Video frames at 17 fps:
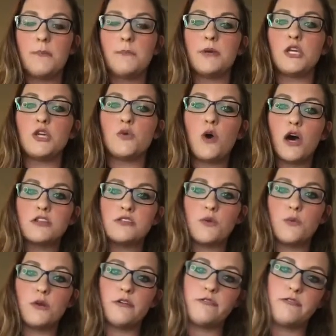But you
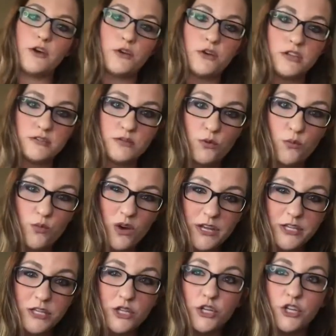also want to focus on
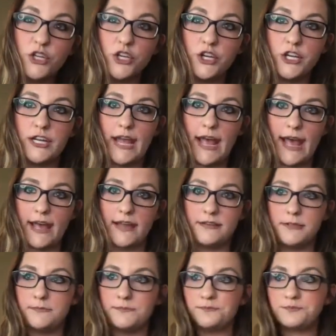what you're good
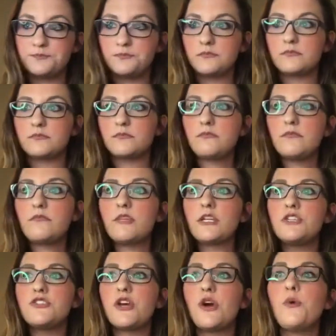at.
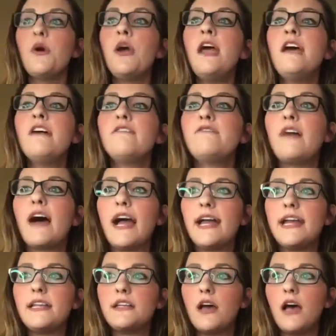So
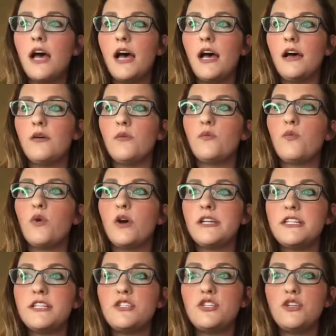find
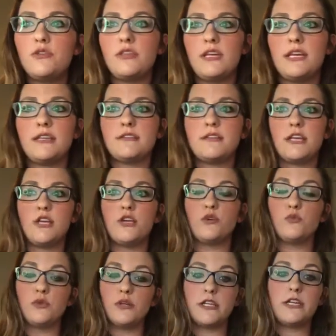1 to 2 things that
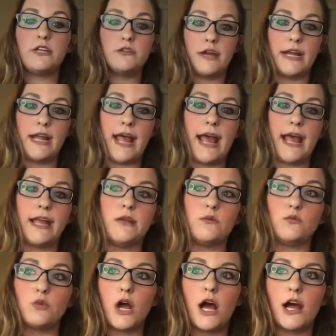you're really great at
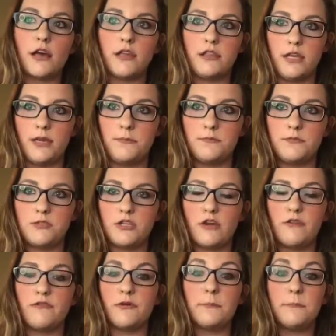and rock them.
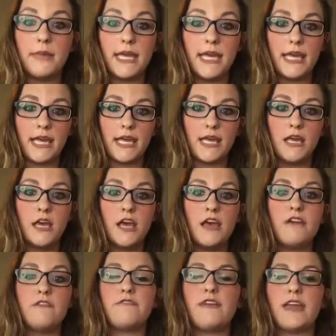So for me,
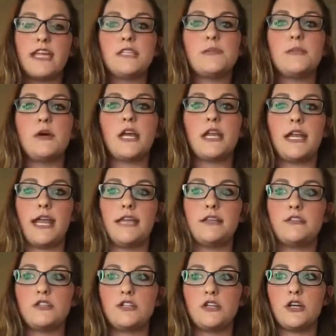Facebook and
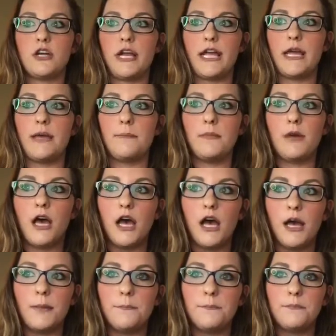Instagram
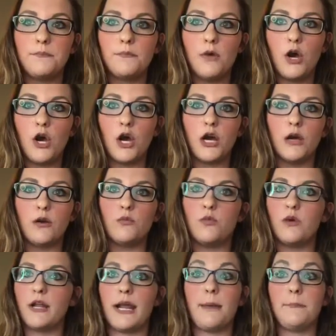are
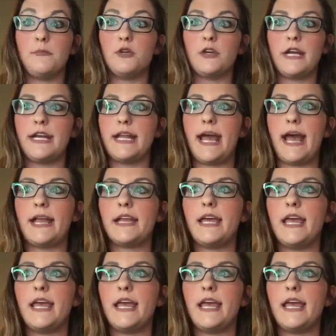what I'm great at.